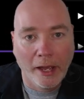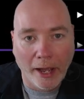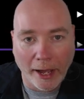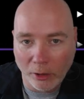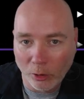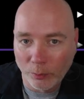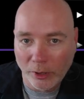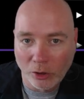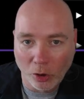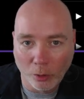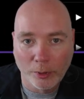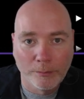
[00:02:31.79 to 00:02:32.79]
and it'll
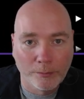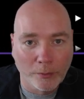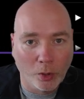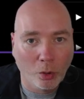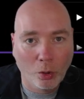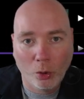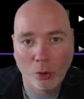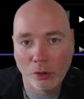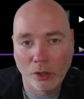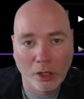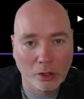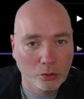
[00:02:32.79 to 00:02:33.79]
bring up
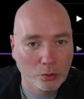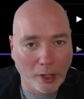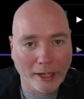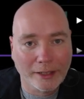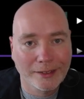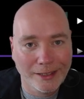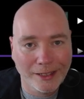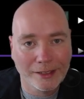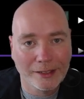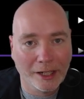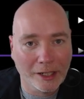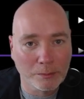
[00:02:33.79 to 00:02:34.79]
all tracks
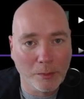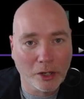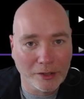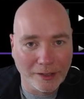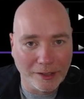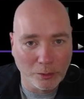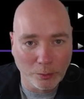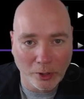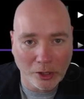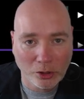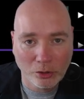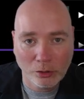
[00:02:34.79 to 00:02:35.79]
it has marked as
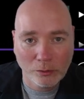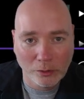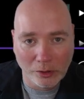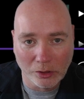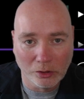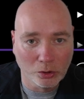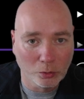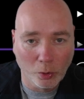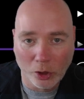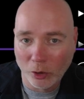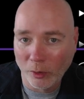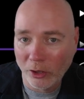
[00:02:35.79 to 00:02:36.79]
inspirational. You can just
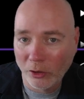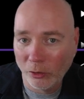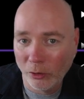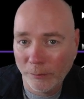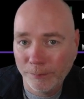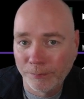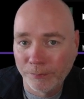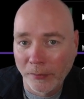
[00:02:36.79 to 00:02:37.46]
work your way through them.